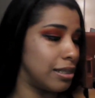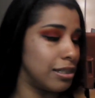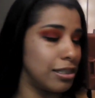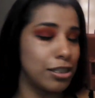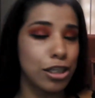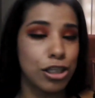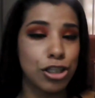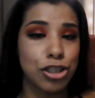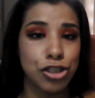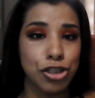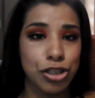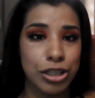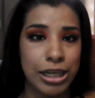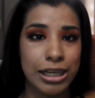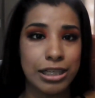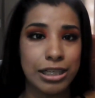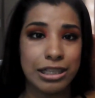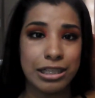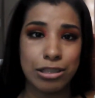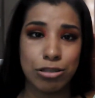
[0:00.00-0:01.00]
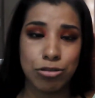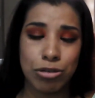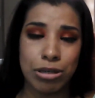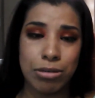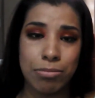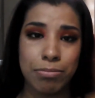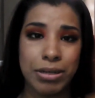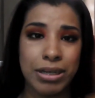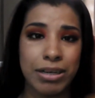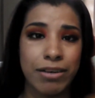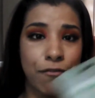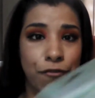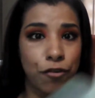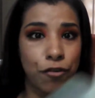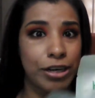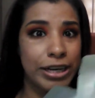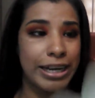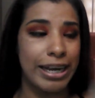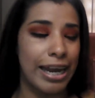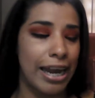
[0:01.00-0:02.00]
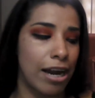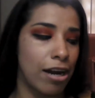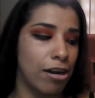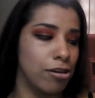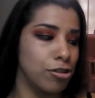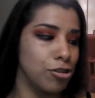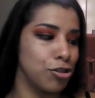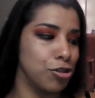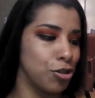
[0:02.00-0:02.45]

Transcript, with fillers: it's a unique treatment for the hair.